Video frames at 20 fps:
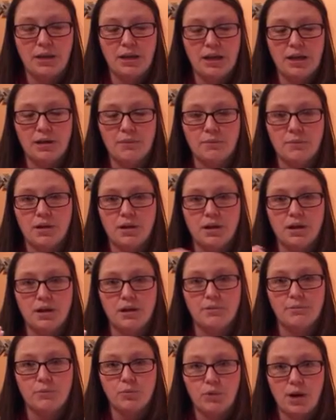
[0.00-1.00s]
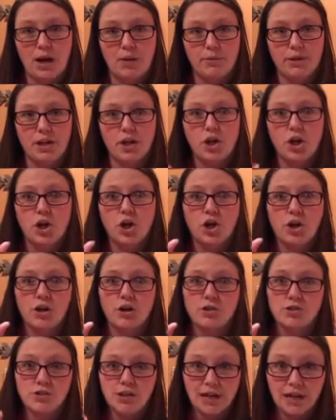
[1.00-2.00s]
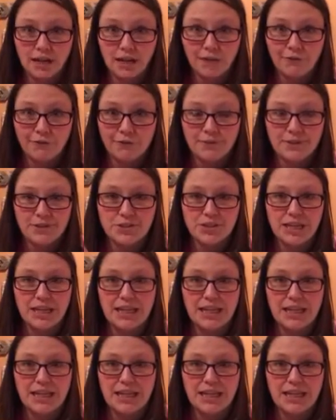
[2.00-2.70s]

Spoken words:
PM Robin, her tracking information.